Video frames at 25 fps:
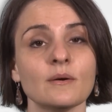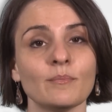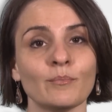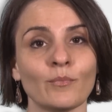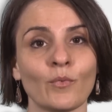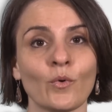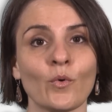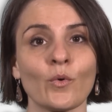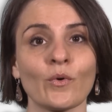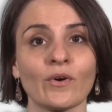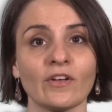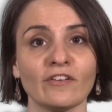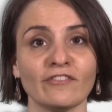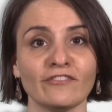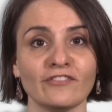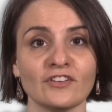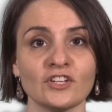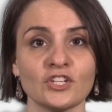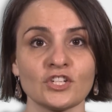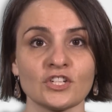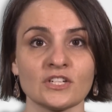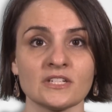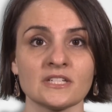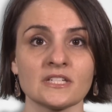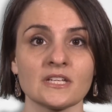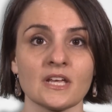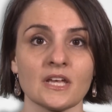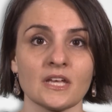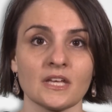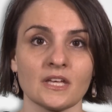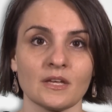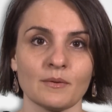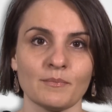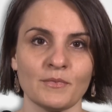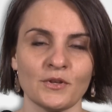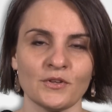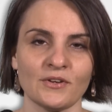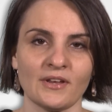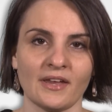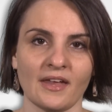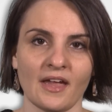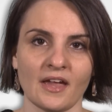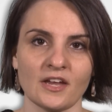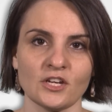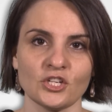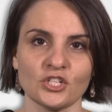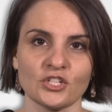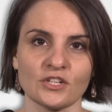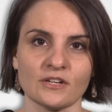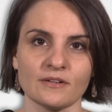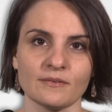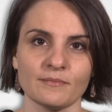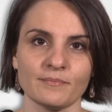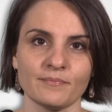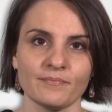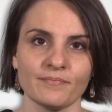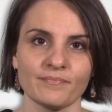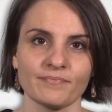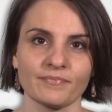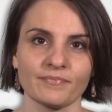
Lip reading: more efficient communication.